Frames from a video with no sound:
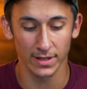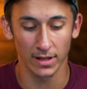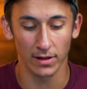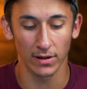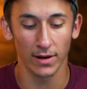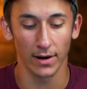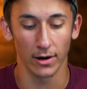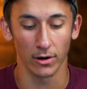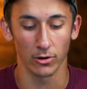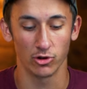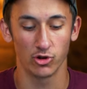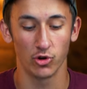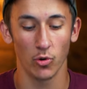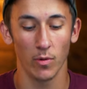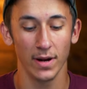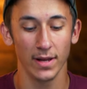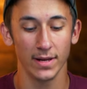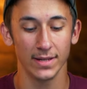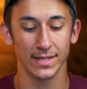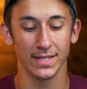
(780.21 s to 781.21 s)
is clear.
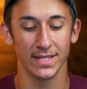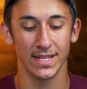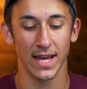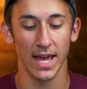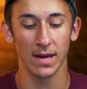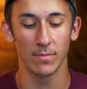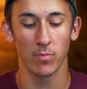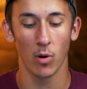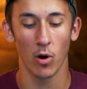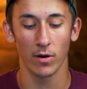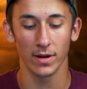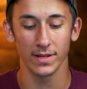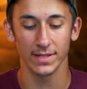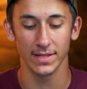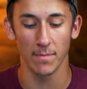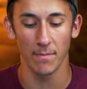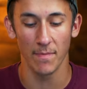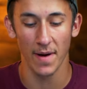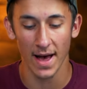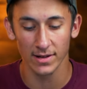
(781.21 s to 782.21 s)
Join us and take part as
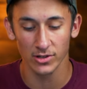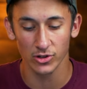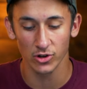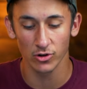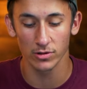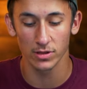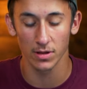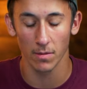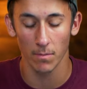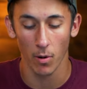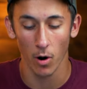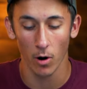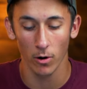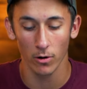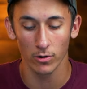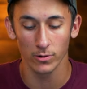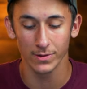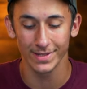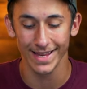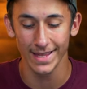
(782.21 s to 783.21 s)
ambassadors and
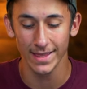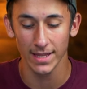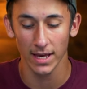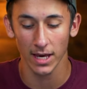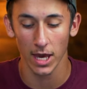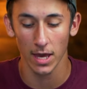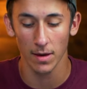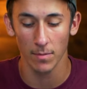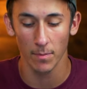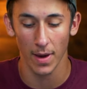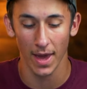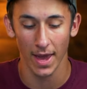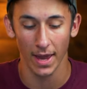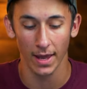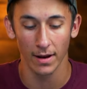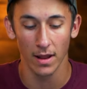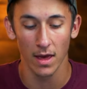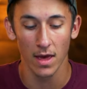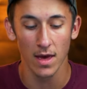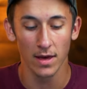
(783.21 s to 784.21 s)
partners in the
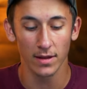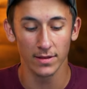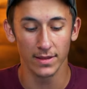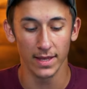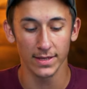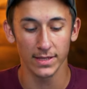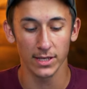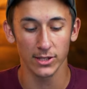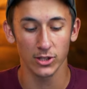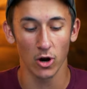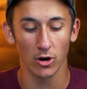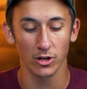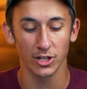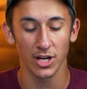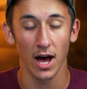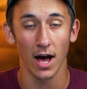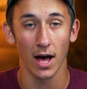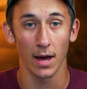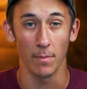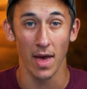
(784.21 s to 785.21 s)
campaign. This is our
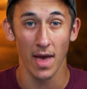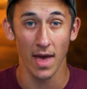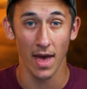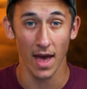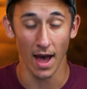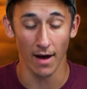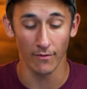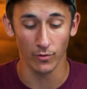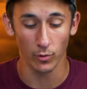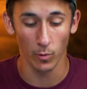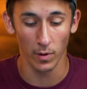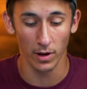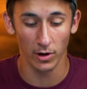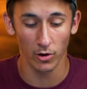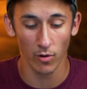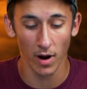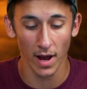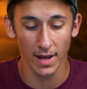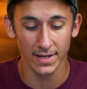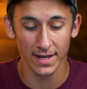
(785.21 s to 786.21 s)
time. After we
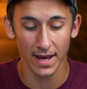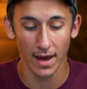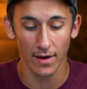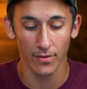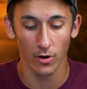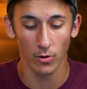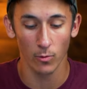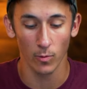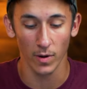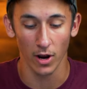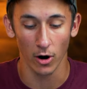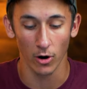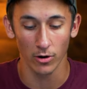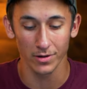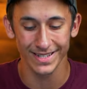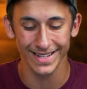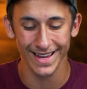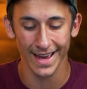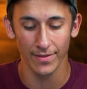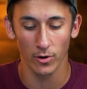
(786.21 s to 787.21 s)
cried together, we
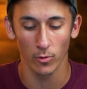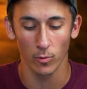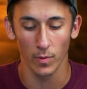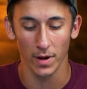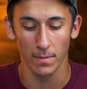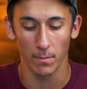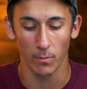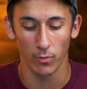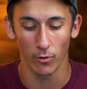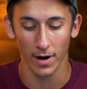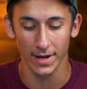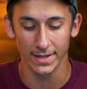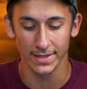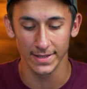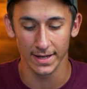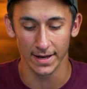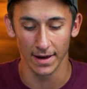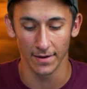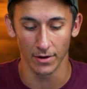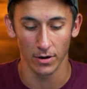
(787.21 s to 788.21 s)
hurt together, we
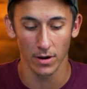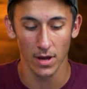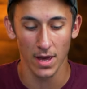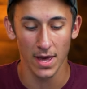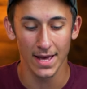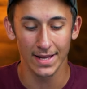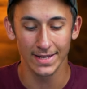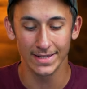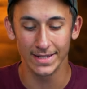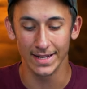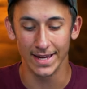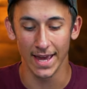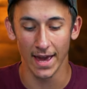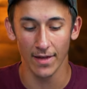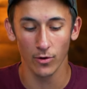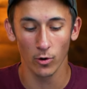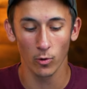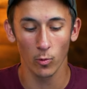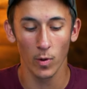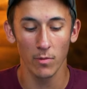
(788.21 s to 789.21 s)
embraced together.
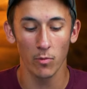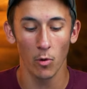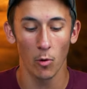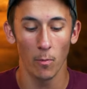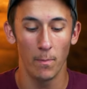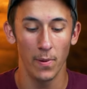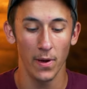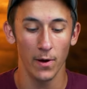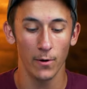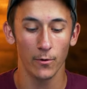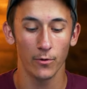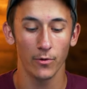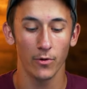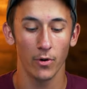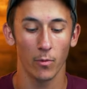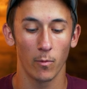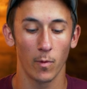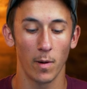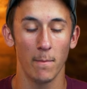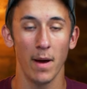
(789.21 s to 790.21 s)
Together we will
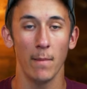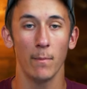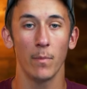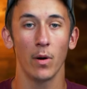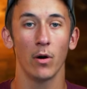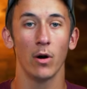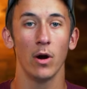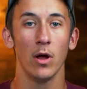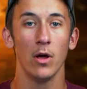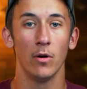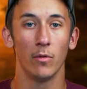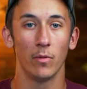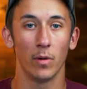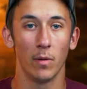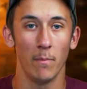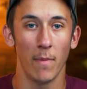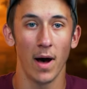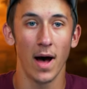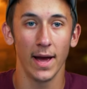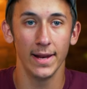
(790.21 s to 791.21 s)
build, remember,
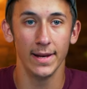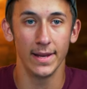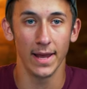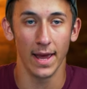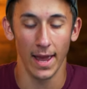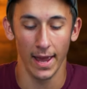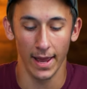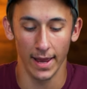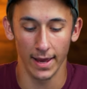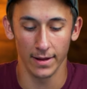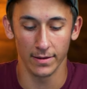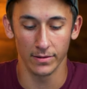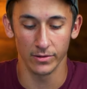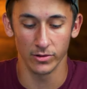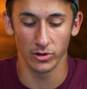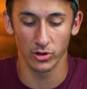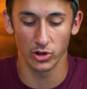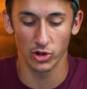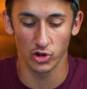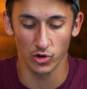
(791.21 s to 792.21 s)
remind,
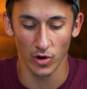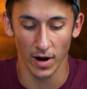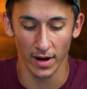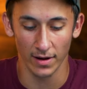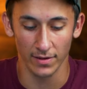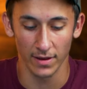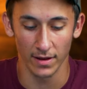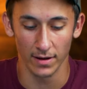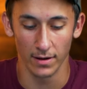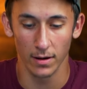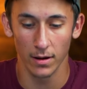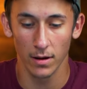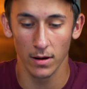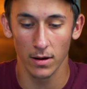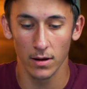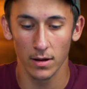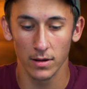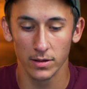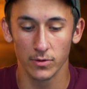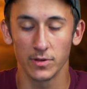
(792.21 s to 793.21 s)
and strengthen."
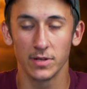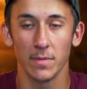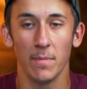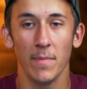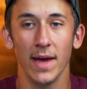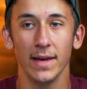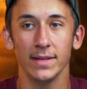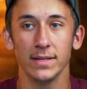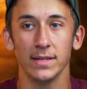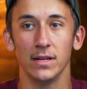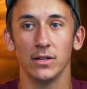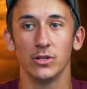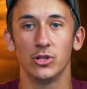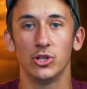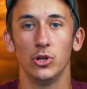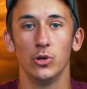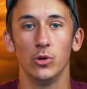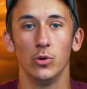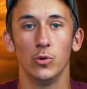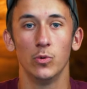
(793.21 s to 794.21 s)
So it's amazing
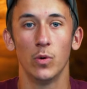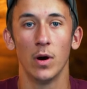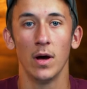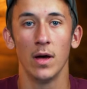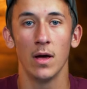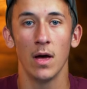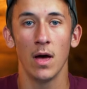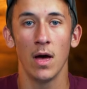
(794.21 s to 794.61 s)
to